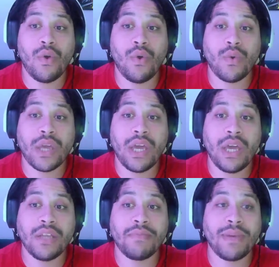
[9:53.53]

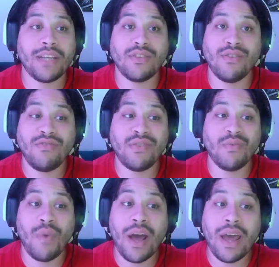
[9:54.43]
okay, this man has no
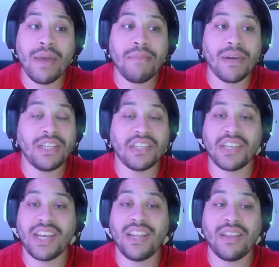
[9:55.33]
reason why, but he's just
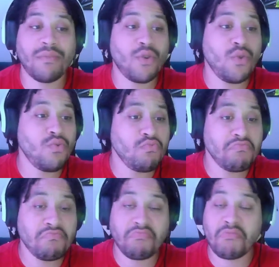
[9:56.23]
killing them. Cool.
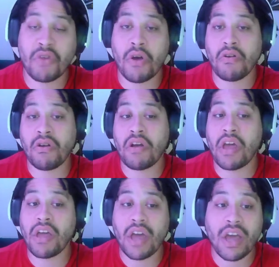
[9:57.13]
Can't,
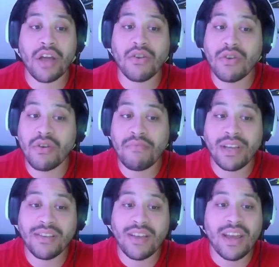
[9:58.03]
he ain't got no
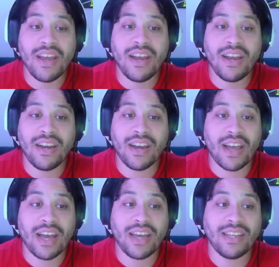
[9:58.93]
complaints. The
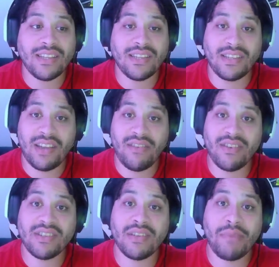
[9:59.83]
guy is
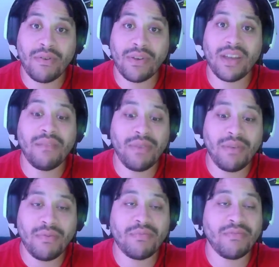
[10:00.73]
serious about killing
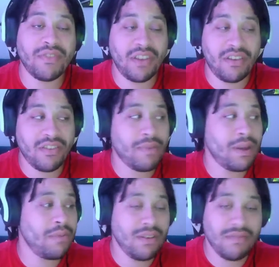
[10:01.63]
people, serious about being a